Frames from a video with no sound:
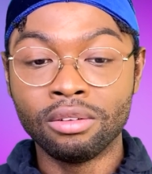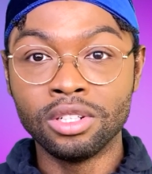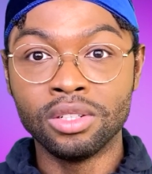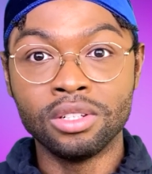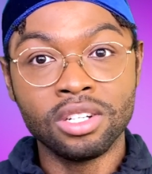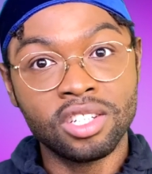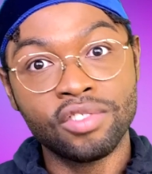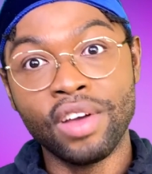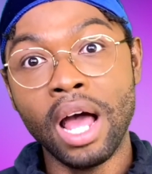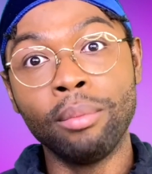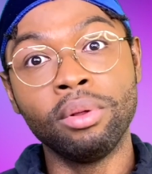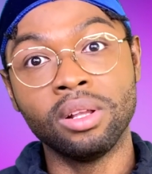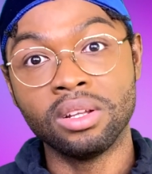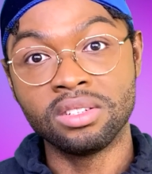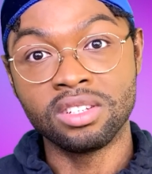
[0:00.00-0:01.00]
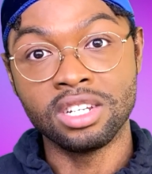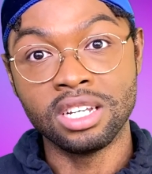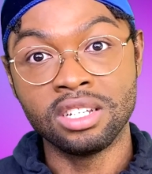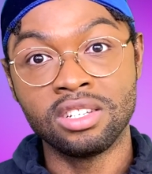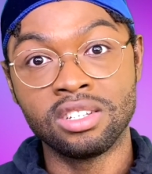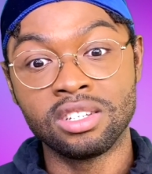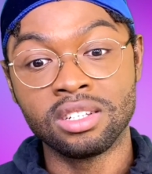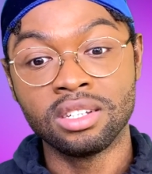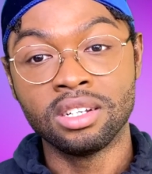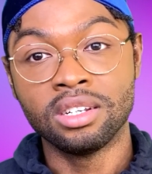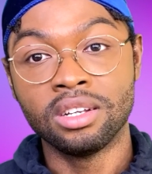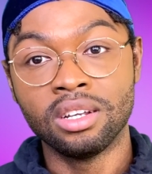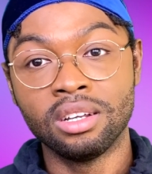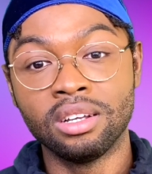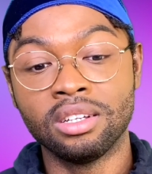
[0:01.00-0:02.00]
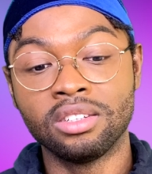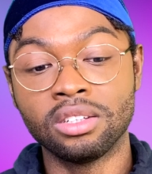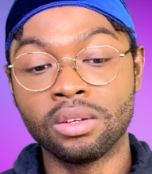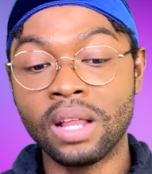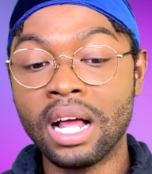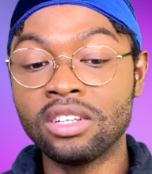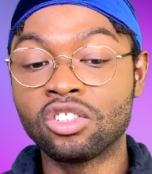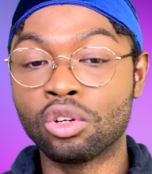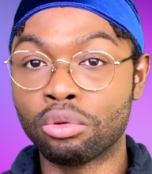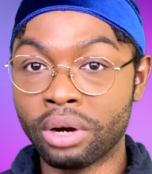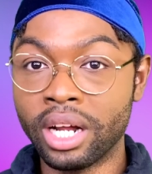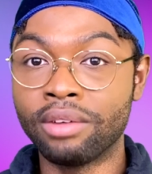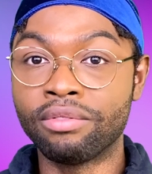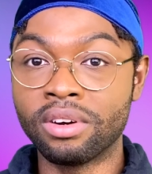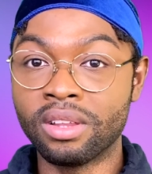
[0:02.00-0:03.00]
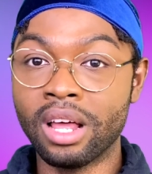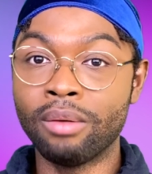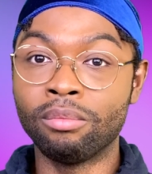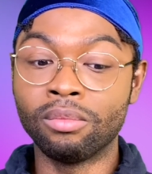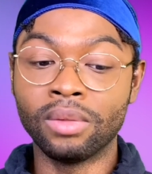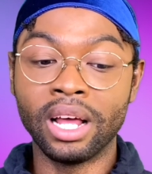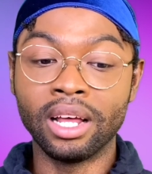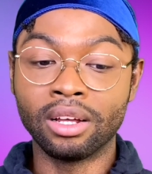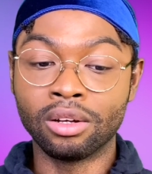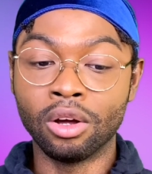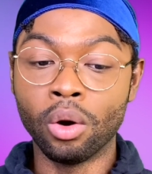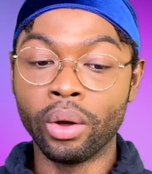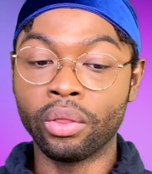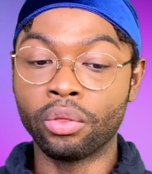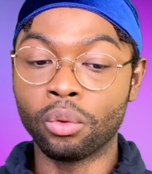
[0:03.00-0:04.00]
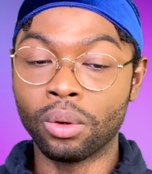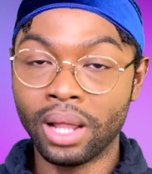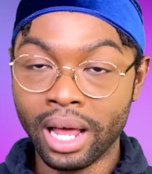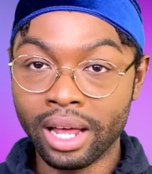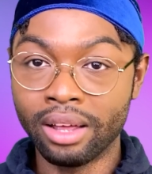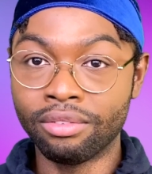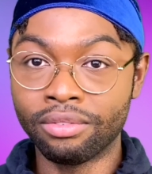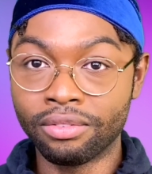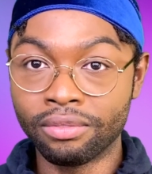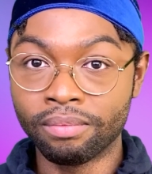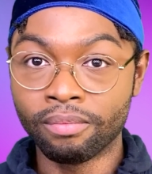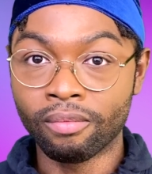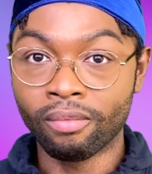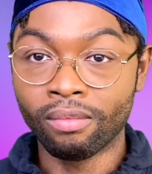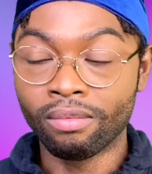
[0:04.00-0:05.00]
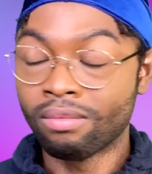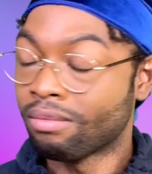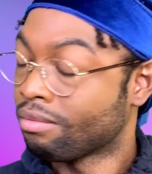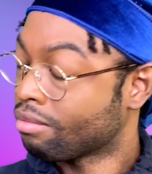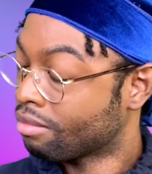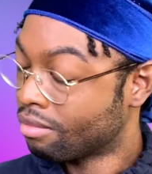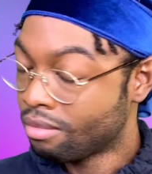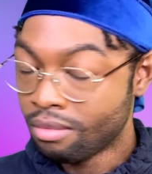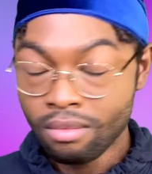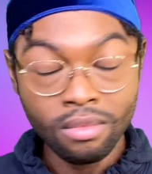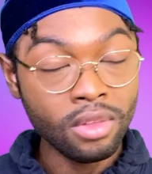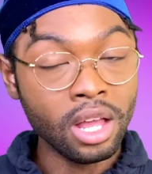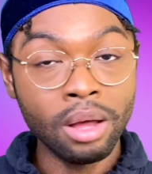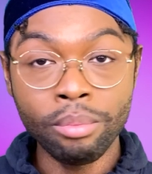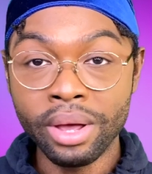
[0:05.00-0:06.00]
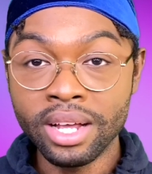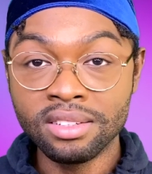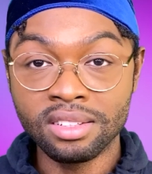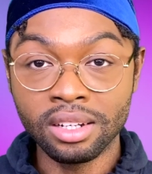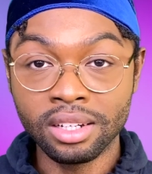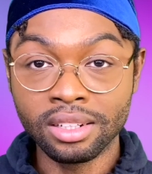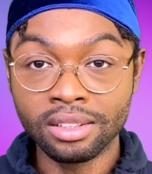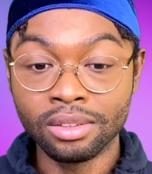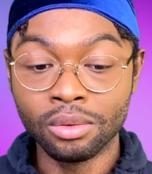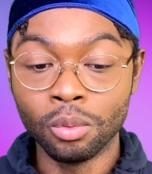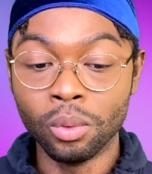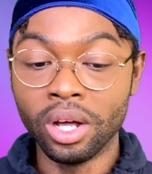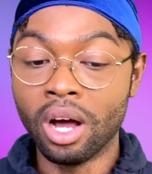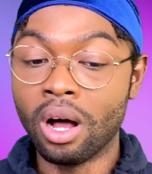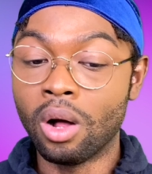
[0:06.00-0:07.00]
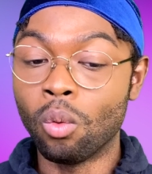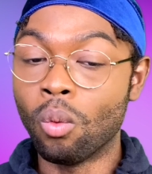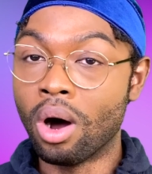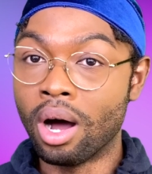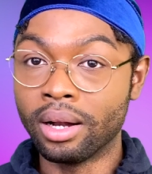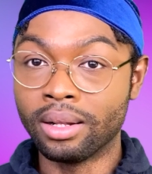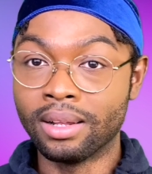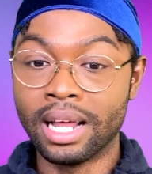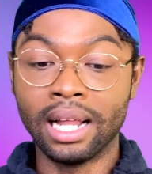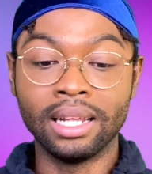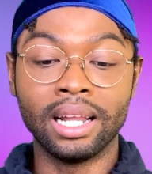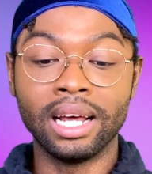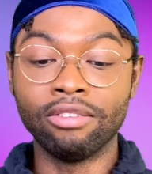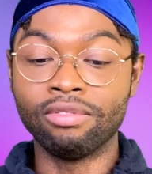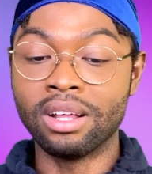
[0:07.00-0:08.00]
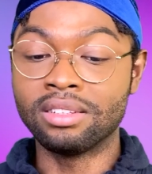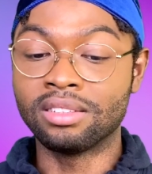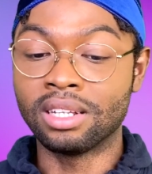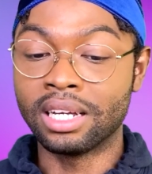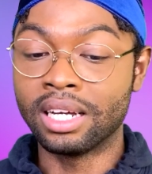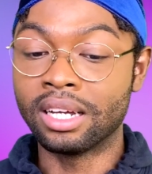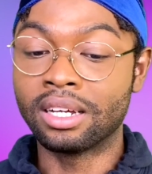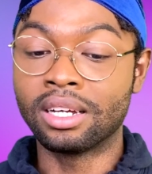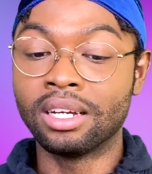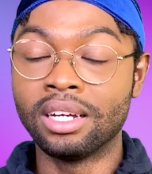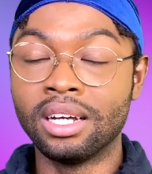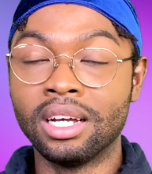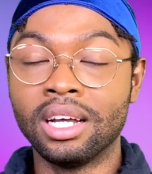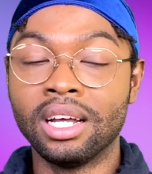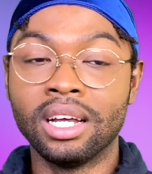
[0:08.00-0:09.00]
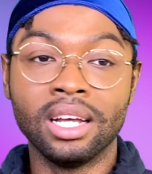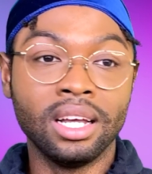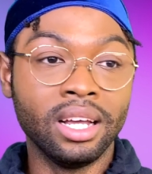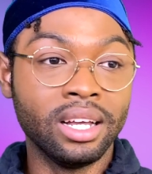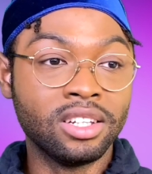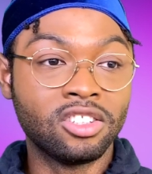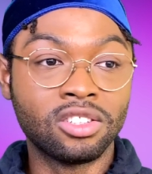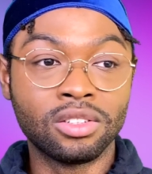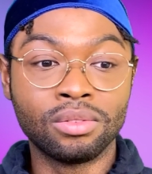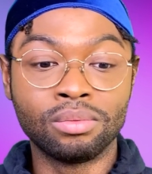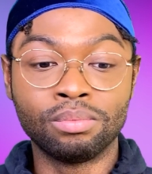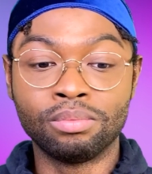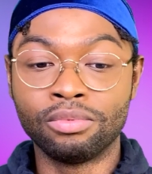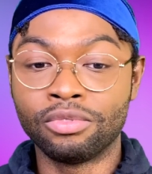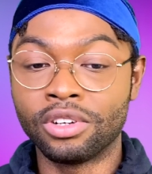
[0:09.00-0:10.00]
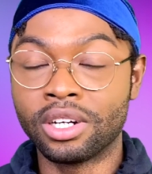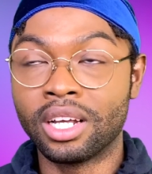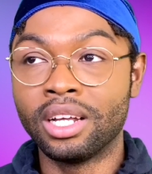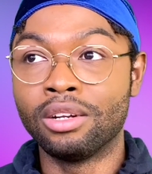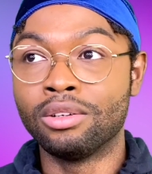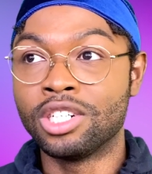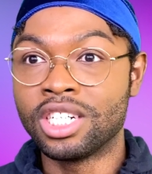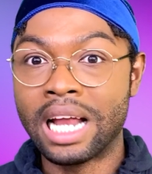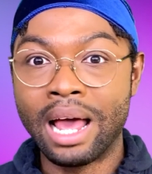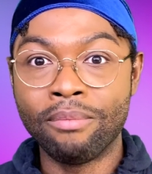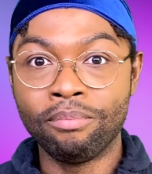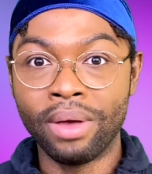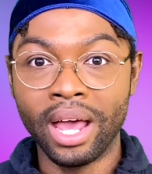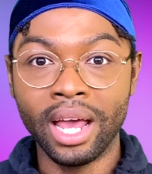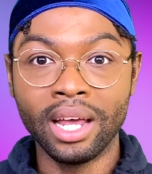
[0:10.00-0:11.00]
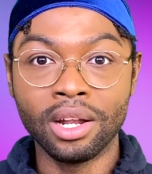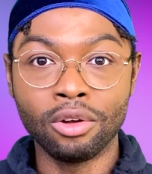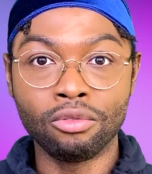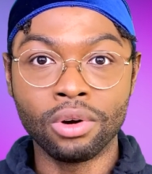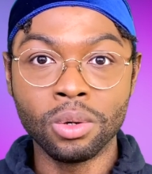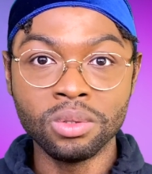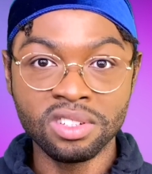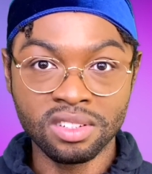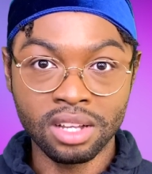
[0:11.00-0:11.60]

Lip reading: just fabulousness. So that's great for them, like going through life. Amazing. We all want that life that's like, it's freaking champagne and roses